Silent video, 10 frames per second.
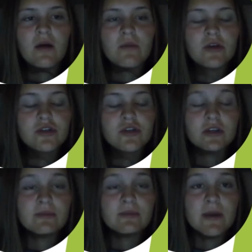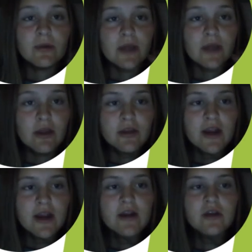usually people in
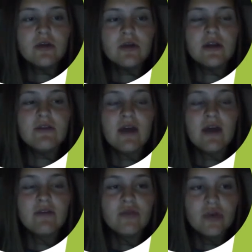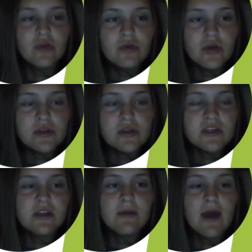healthcare, if they have the flu, you can
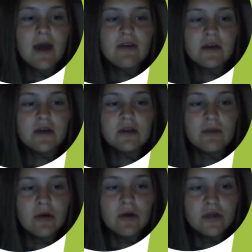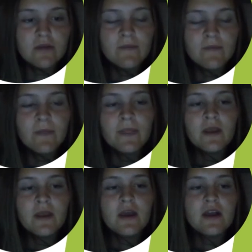see them having pneumonia
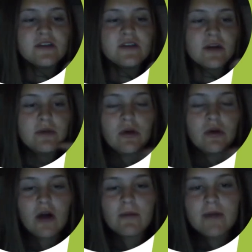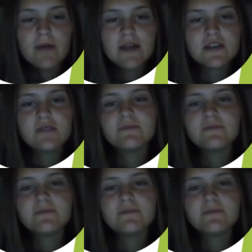because they're immunocompromised.